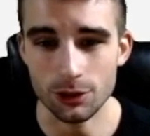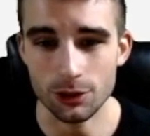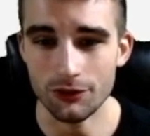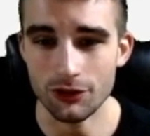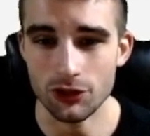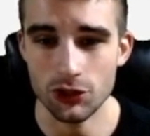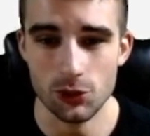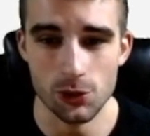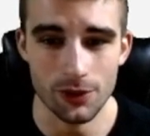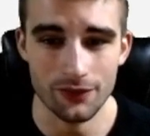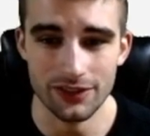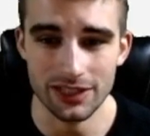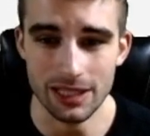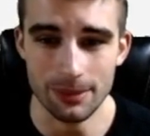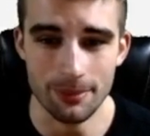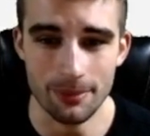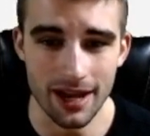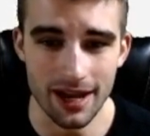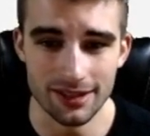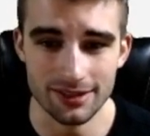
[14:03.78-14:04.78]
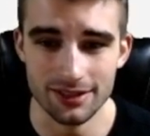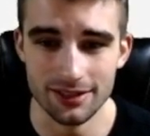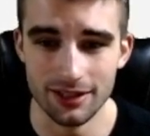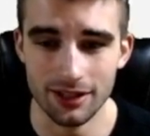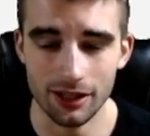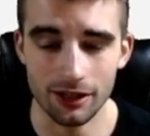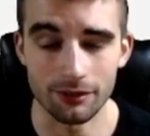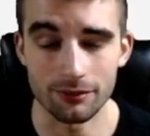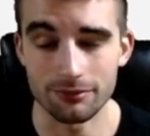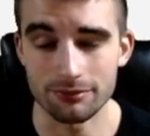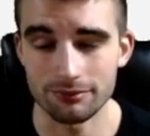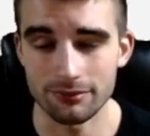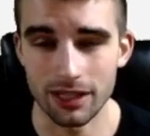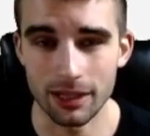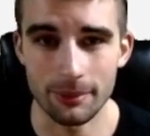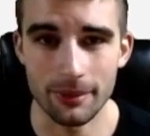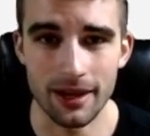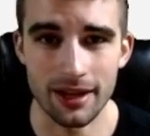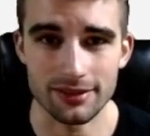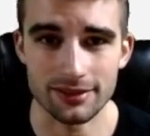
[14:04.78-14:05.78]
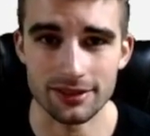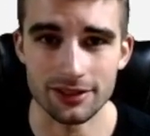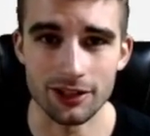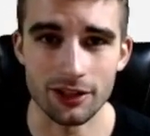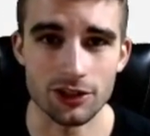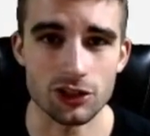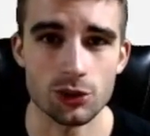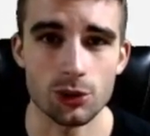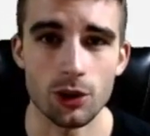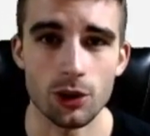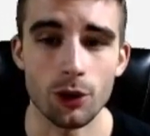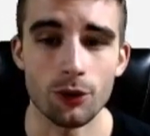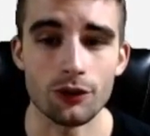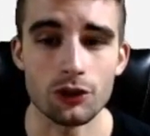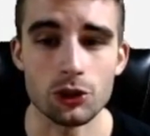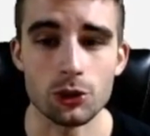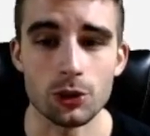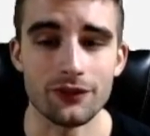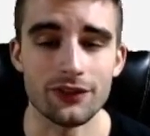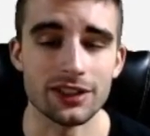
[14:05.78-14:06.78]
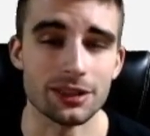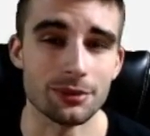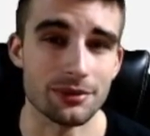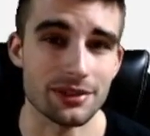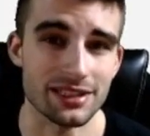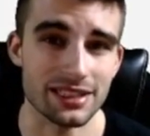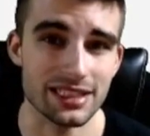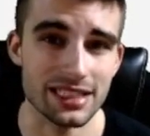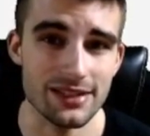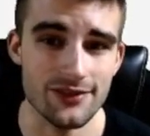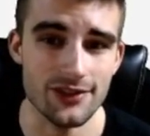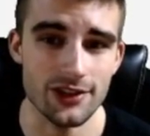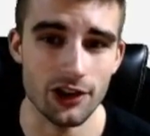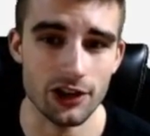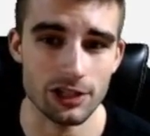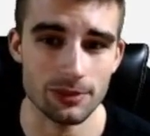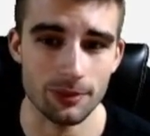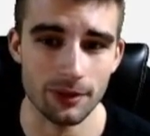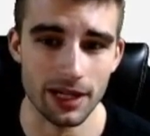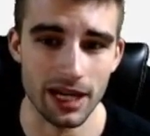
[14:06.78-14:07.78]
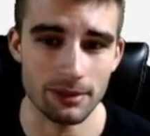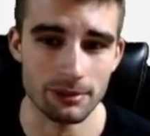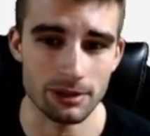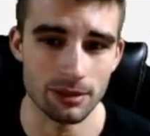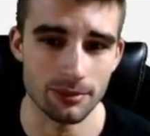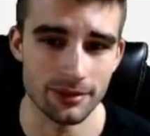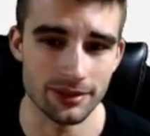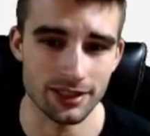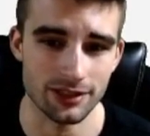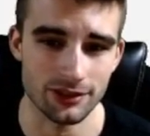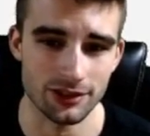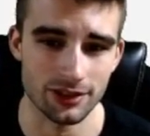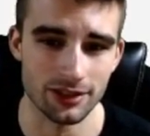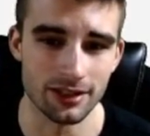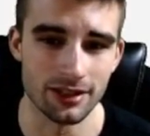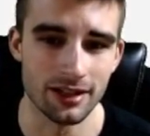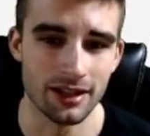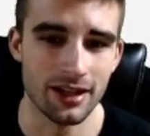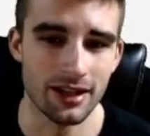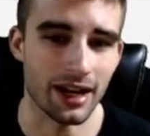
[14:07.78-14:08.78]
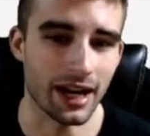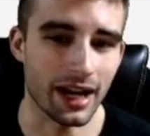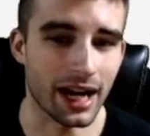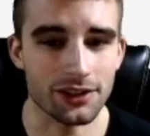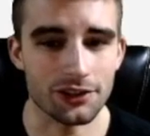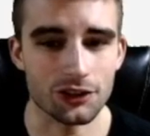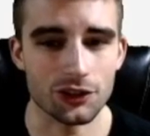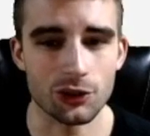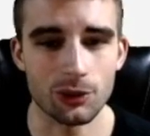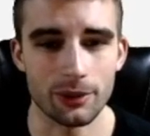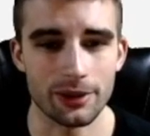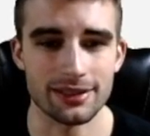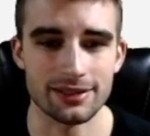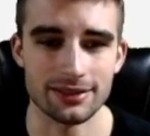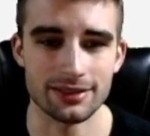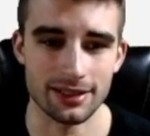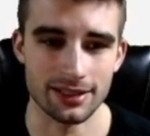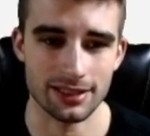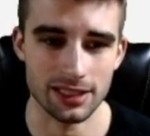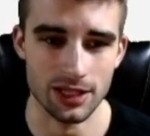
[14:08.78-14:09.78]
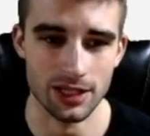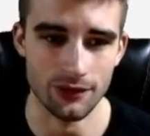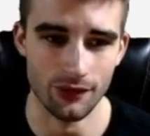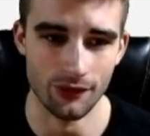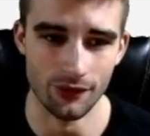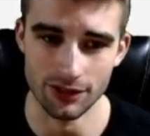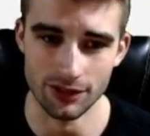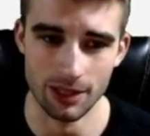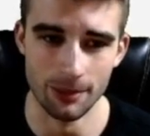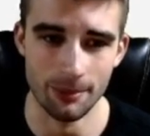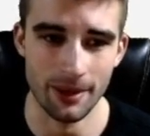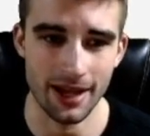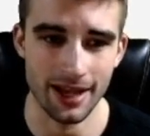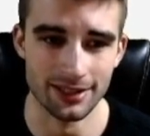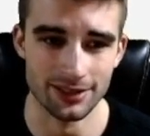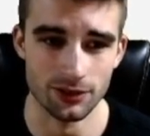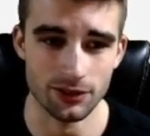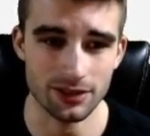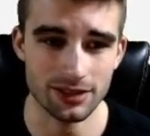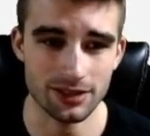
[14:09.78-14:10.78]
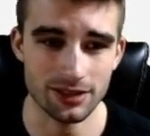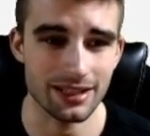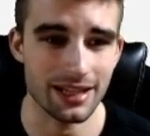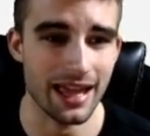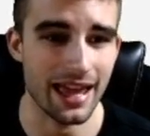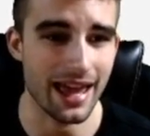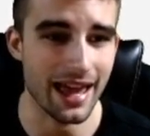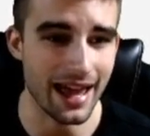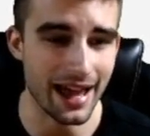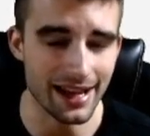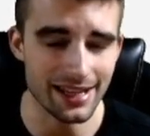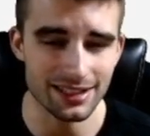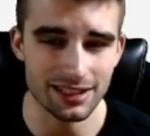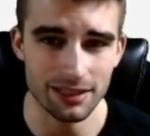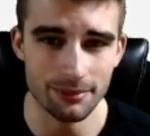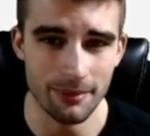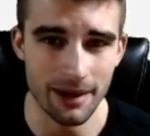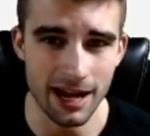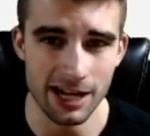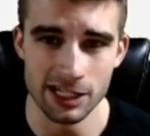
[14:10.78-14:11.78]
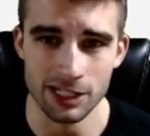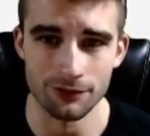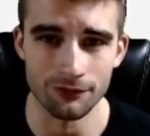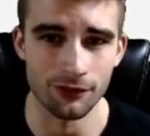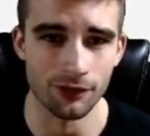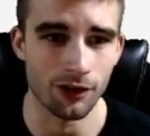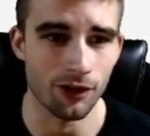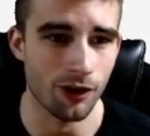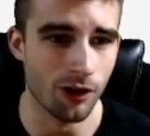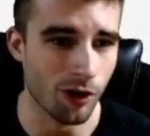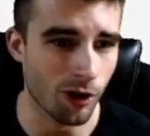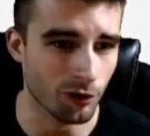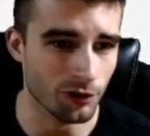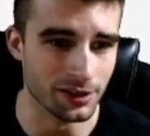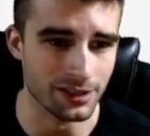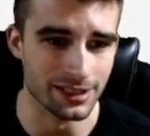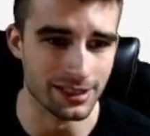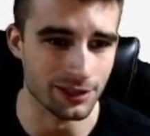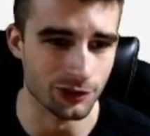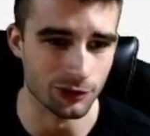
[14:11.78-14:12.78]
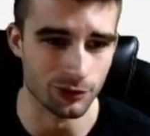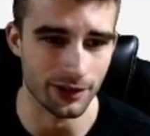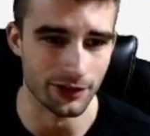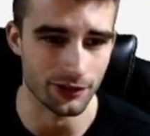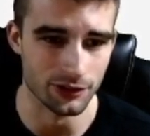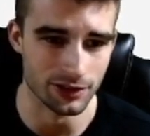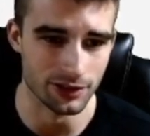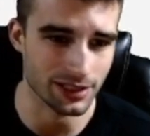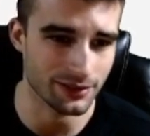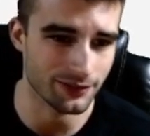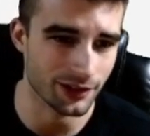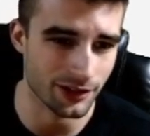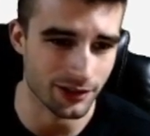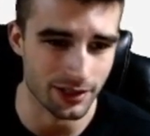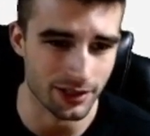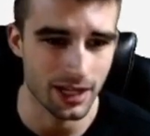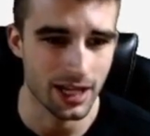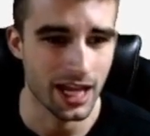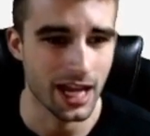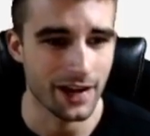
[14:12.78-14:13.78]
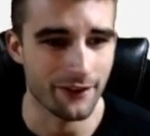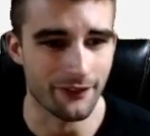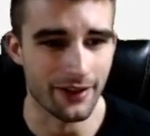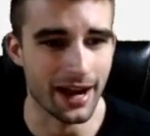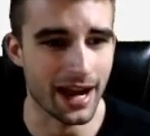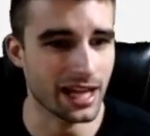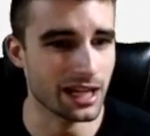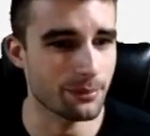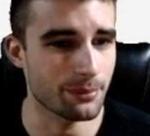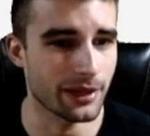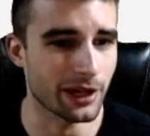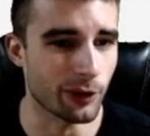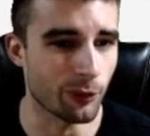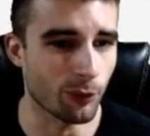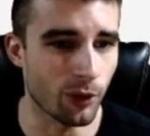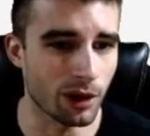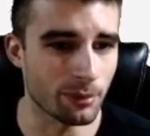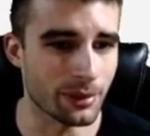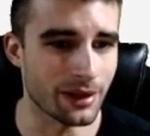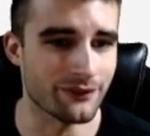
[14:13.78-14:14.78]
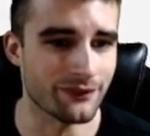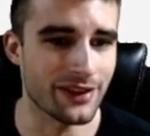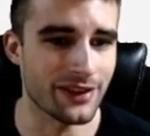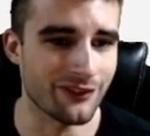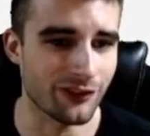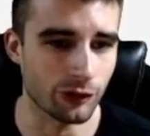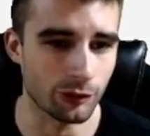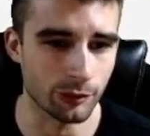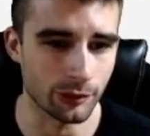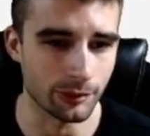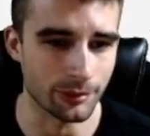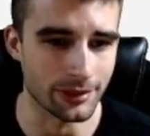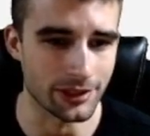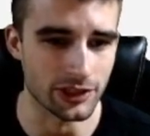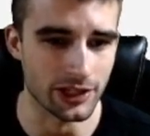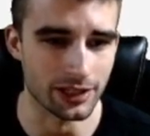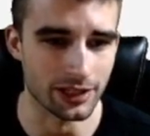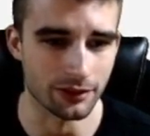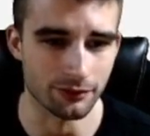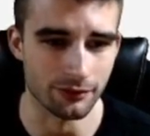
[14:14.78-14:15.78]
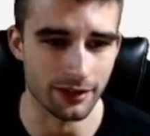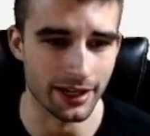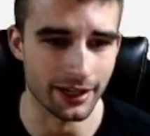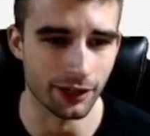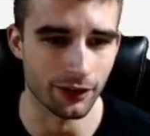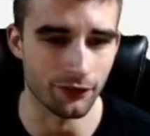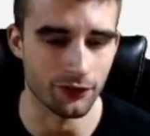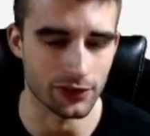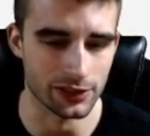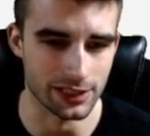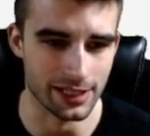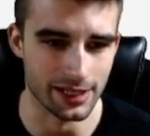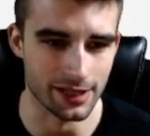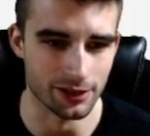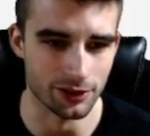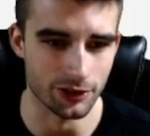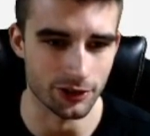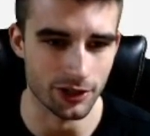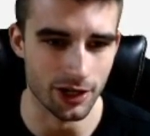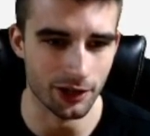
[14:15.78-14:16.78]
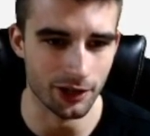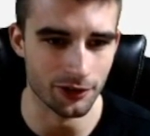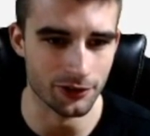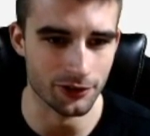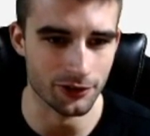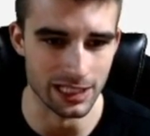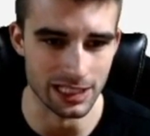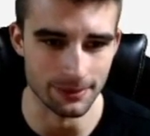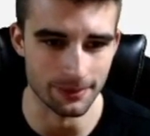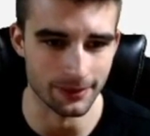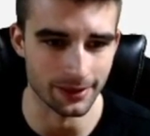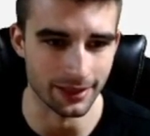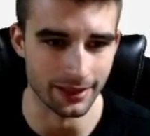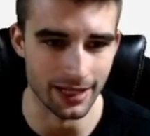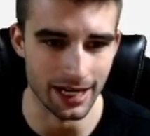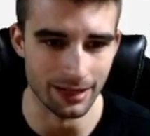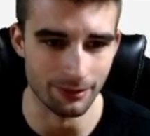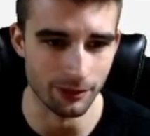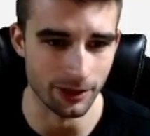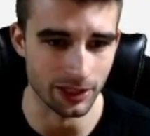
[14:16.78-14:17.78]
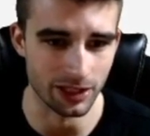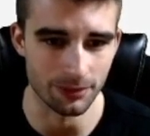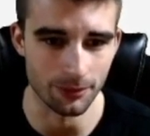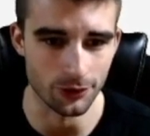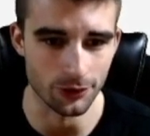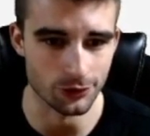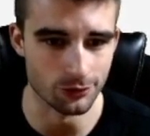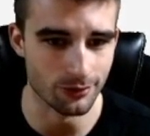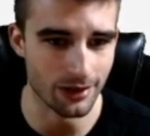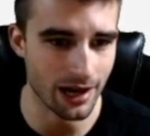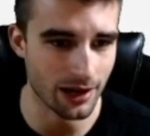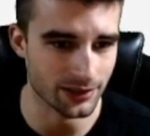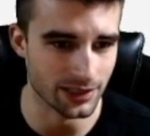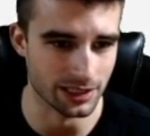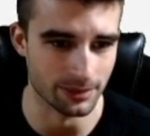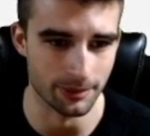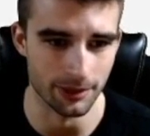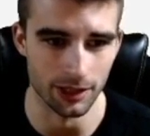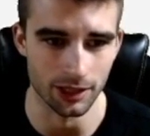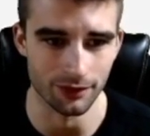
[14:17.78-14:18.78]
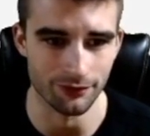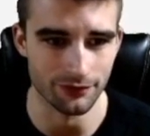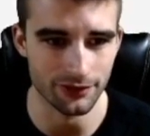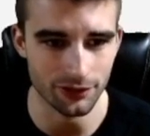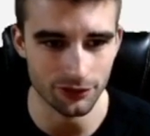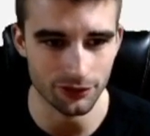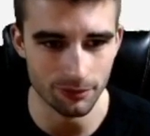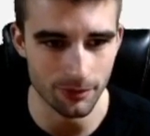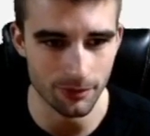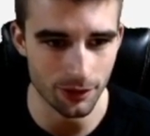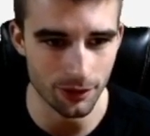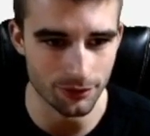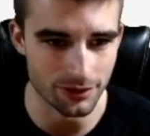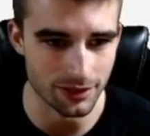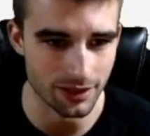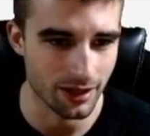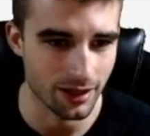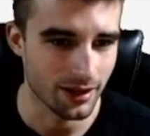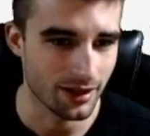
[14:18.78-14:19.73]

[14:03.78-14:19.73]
over 250 over 250 receiving yards per game to the position. And they're 26th DV versus the pass. So this is an excellent matchup for all these Eagles wide receivers. If I had to pick one, my favorite would be Jalen Reagor at $5,800. He's been the guy running the most routes. He's been on the field the most.